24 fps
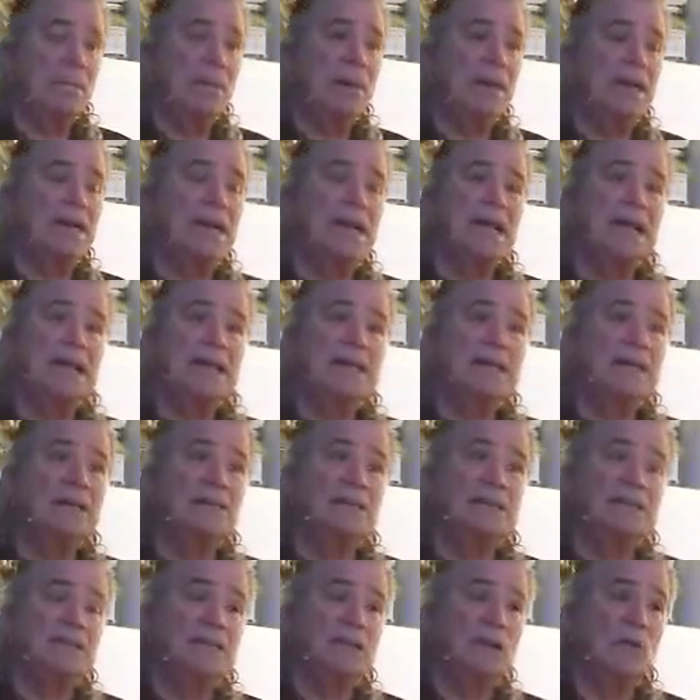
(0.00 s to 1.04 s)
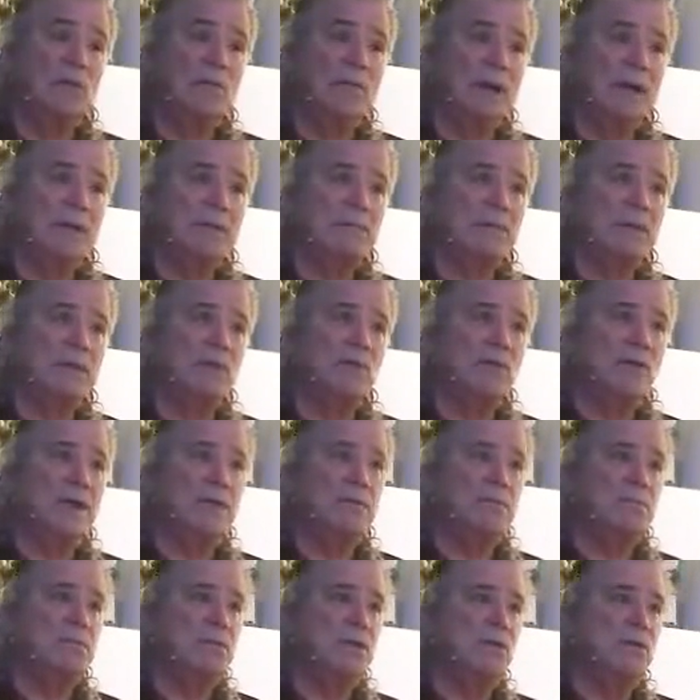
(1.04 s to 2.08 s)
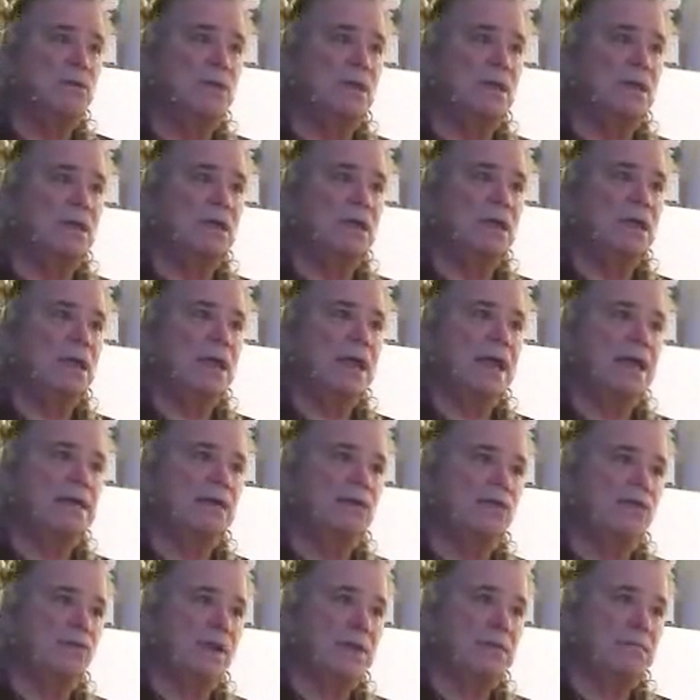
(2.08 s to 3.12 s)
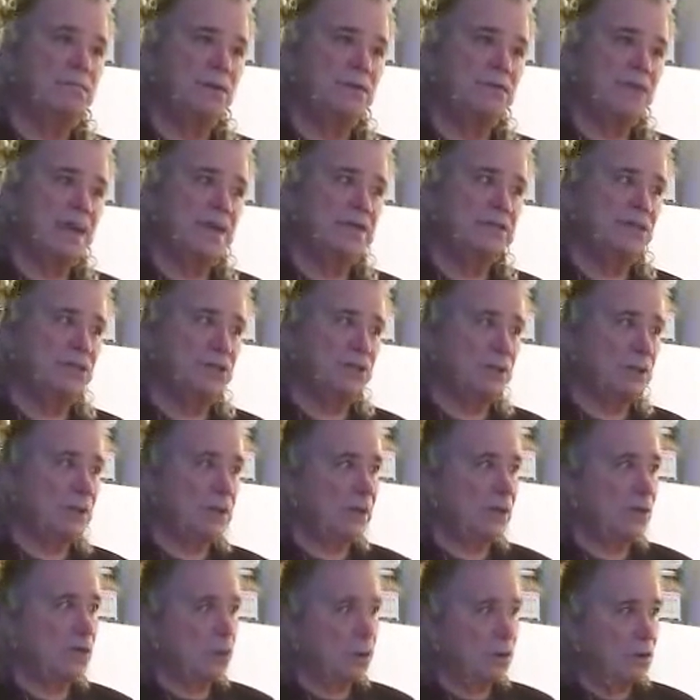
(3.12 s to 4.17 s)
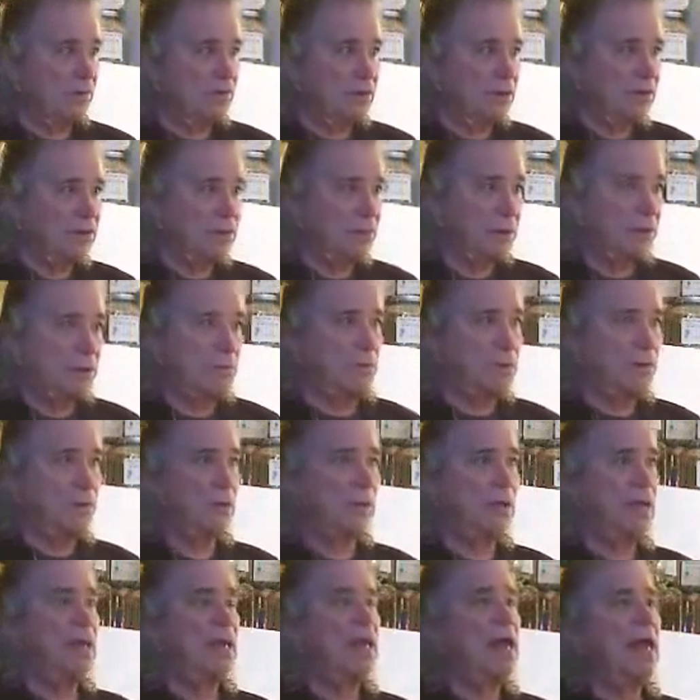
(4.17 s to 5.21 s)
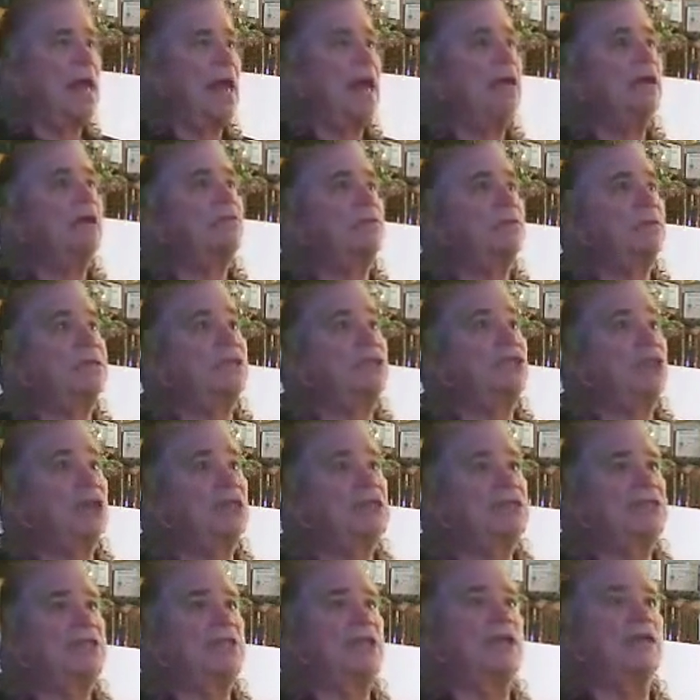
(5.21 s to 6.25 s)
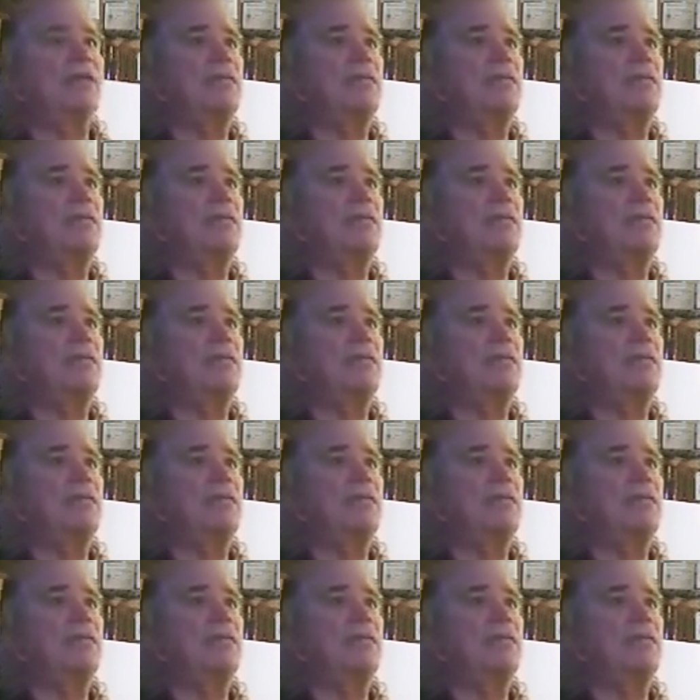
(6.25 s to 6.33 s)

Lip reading: but there still might be great beauty and great potential in all of these people. And if we judge